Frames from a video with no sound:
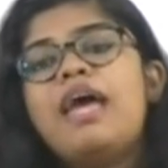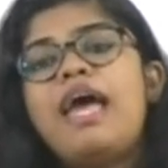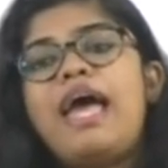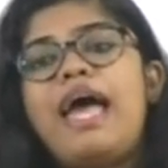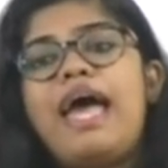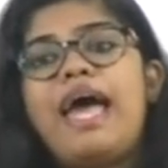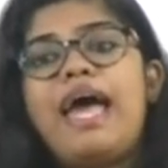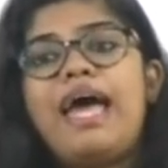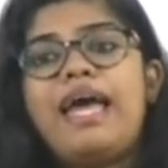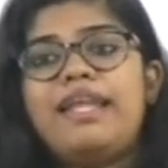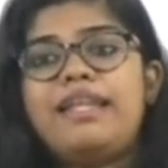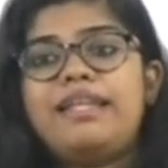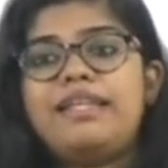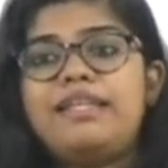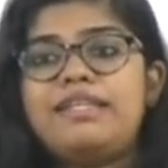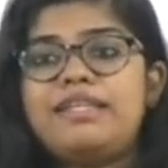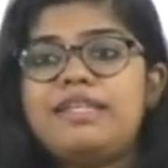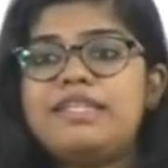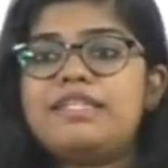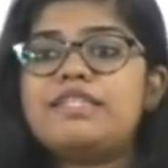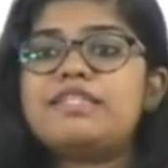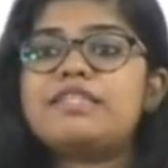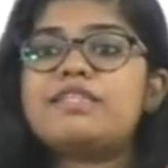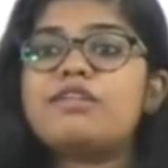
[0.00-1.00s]
and
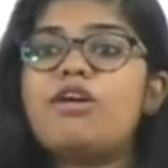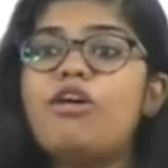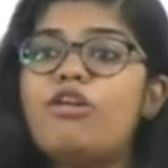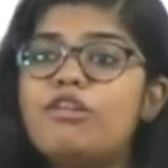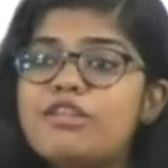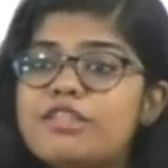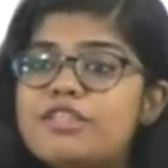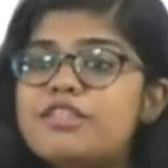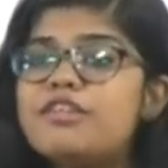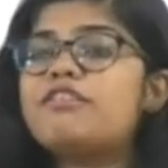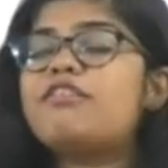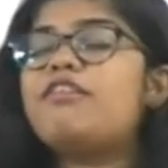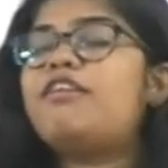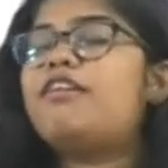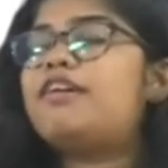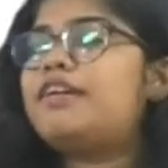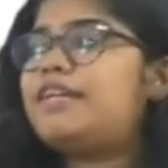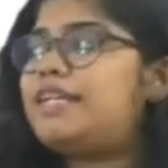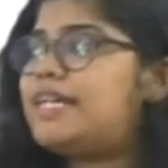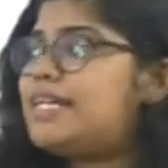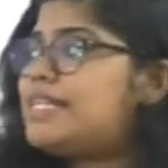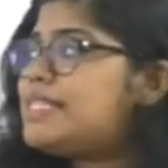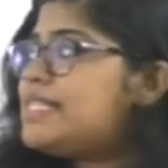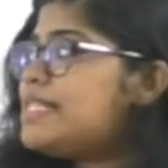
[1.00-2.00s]
it is also
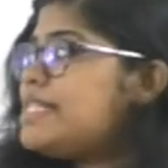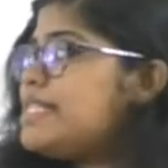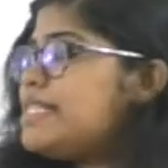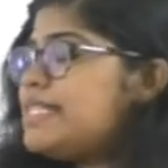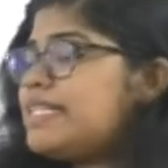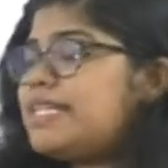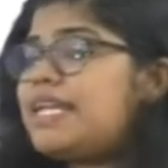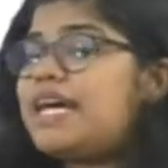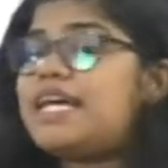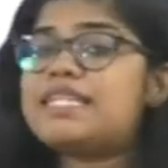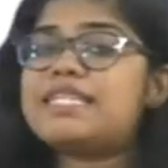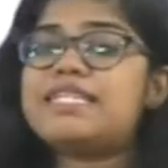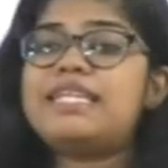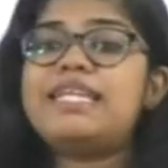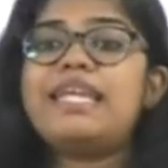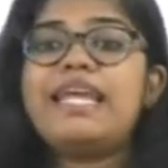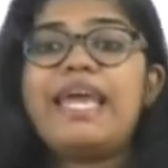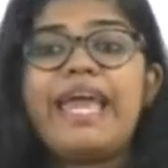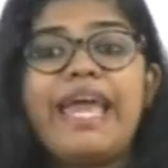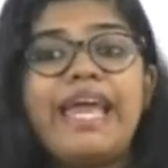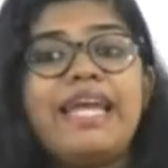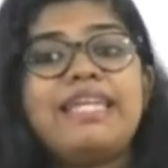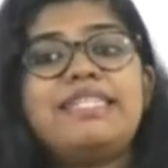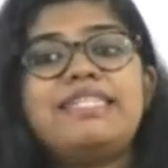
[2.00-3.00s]
called as International
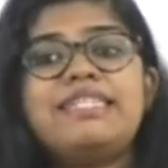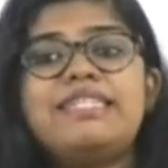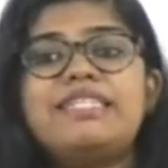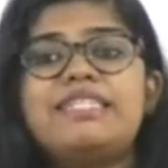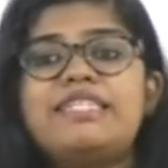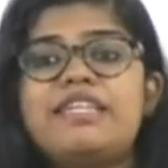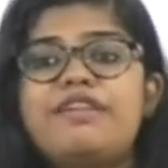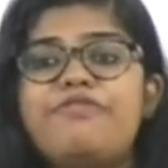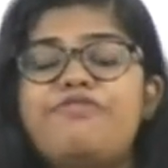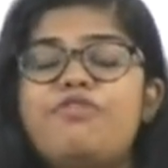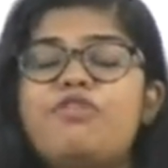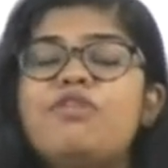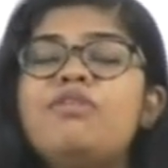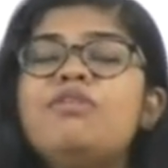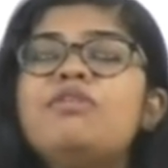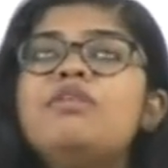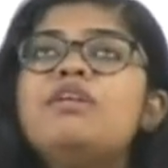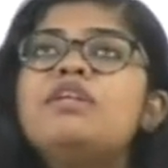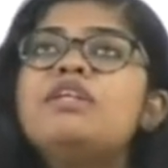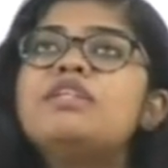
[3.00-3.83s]
Agency for